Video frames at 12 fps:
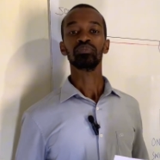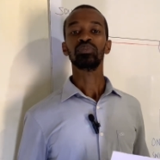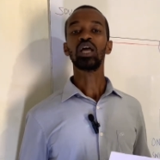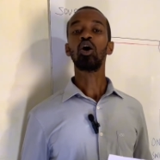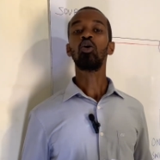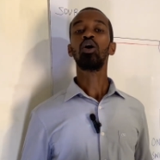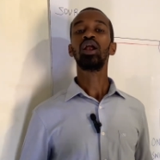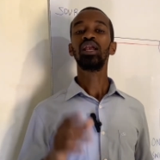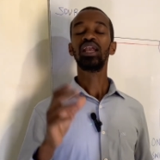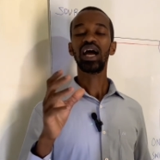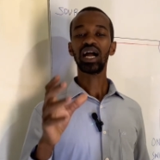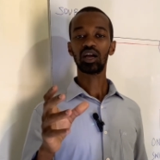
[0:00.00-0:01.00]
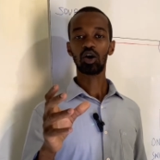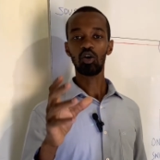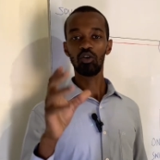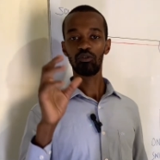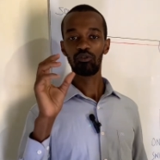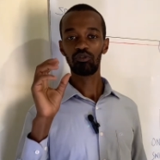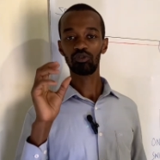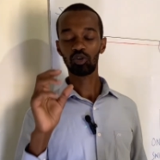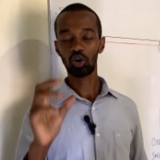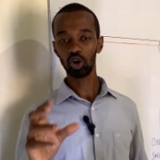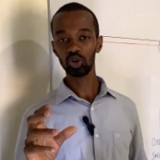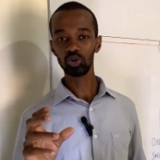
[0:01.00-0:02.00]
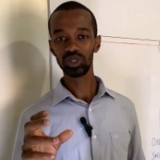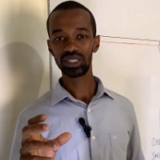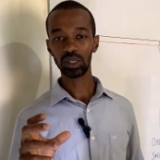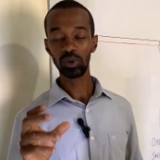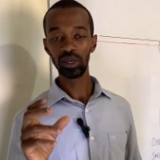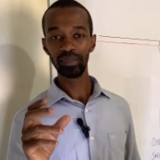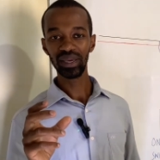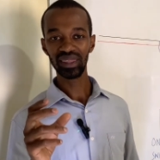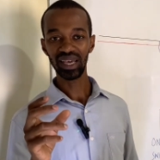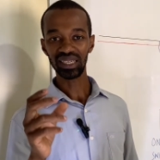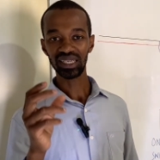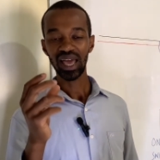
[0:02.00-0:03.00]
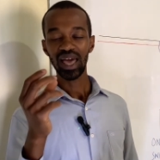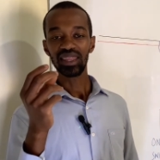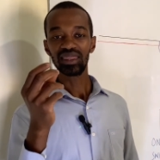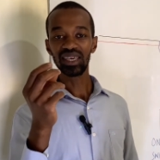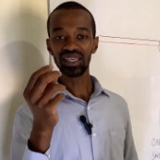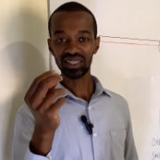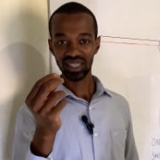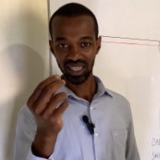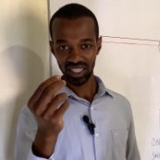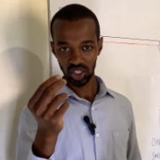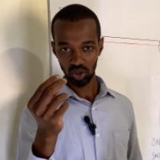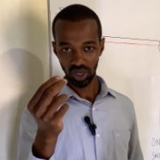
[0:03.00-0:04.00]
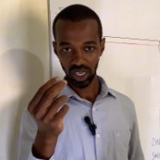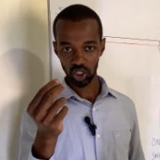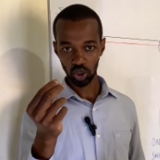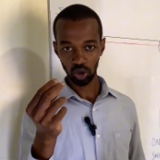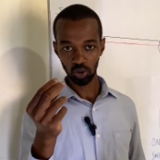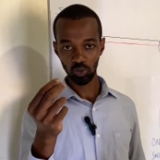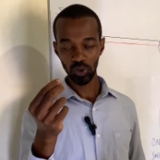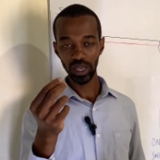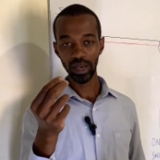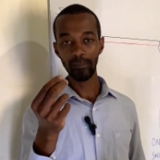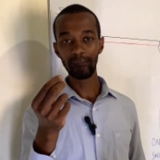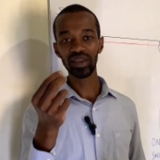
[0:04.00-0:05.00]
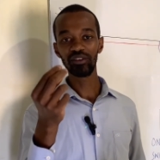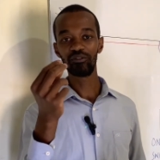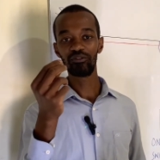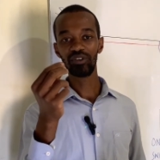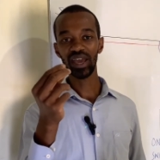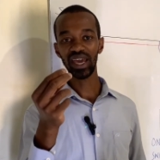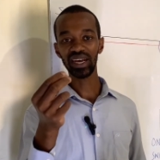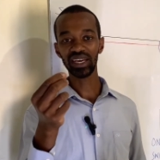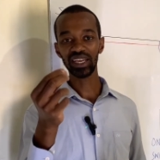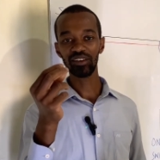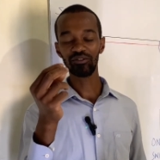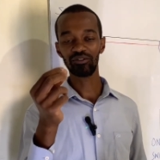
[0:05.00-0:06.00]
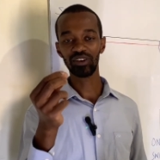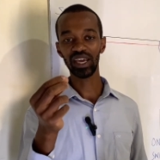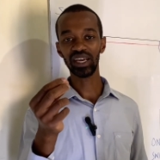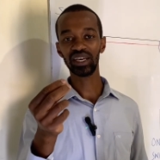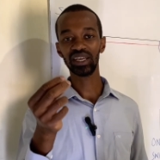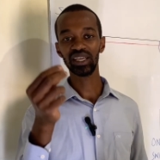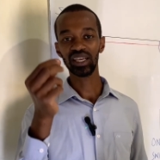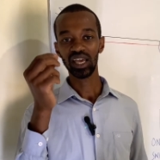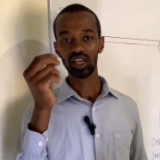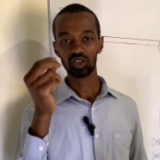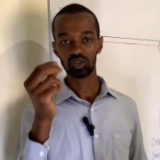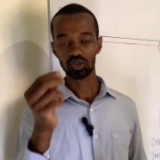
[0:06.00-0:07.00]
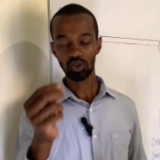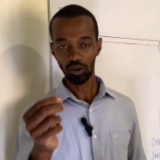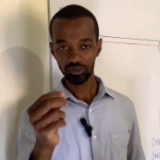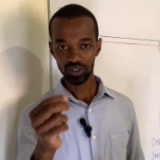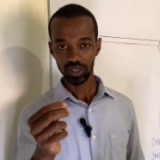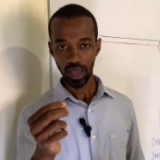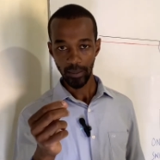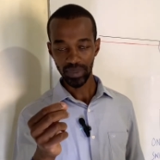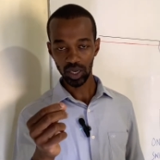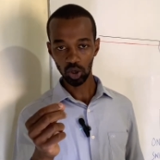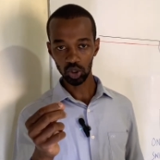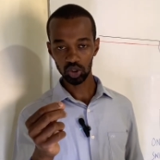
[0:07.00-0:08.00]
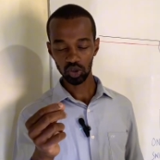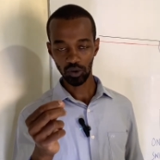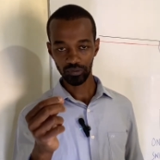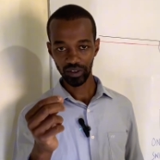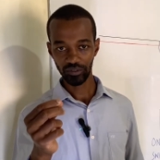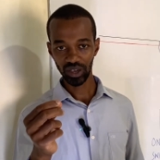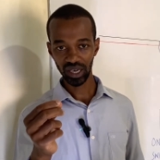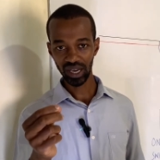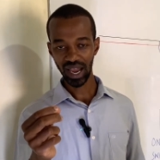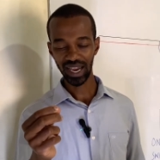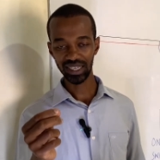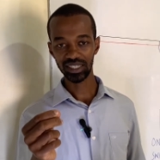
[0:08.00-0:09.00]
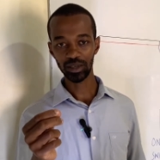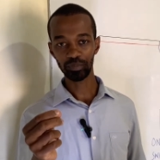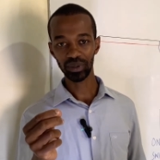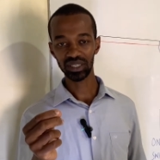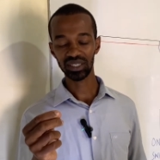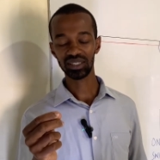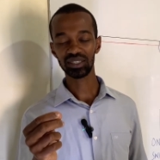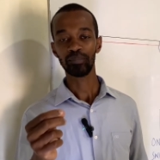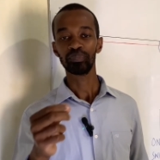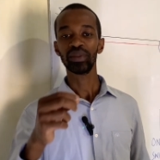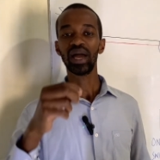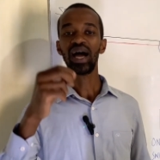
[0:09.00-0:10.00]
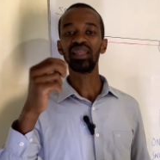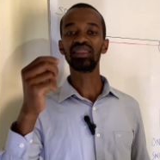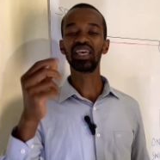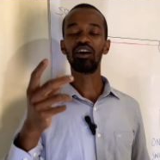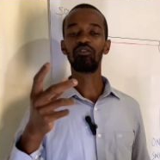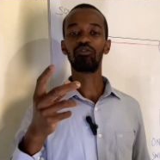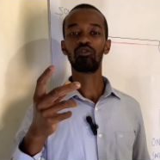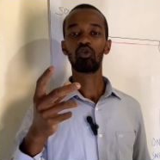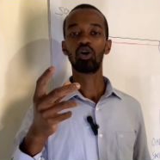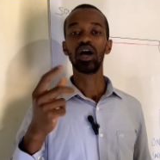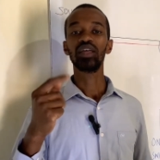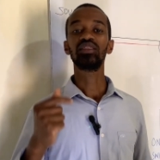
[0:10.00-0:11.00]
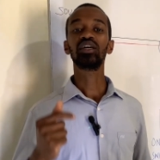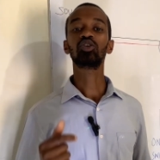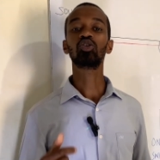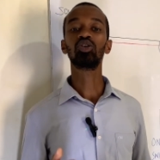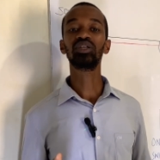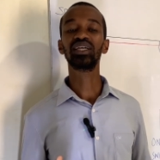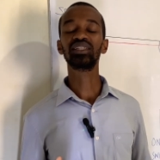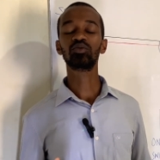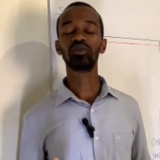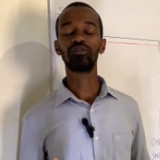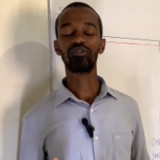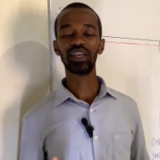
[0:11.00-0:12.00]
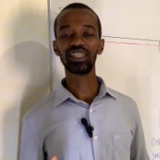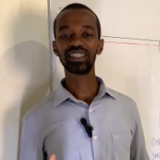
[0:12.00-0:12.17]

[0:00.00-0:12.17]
now lack of conduits will mean that this insulation will be very very soft because of the very high temperatures and therefore the rodents will find